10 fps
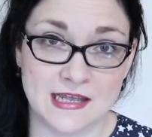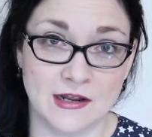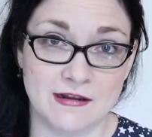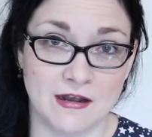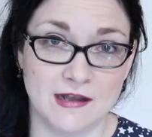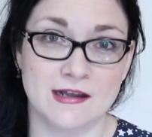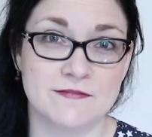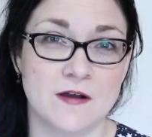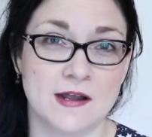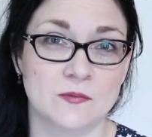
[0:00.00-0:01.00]
and I
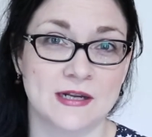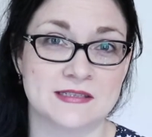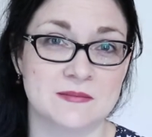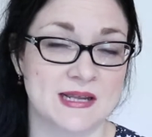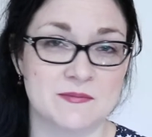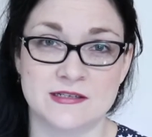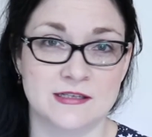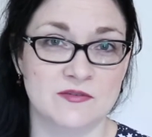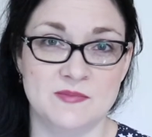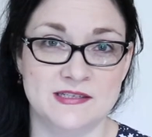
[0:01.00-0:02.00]
find ways to make myself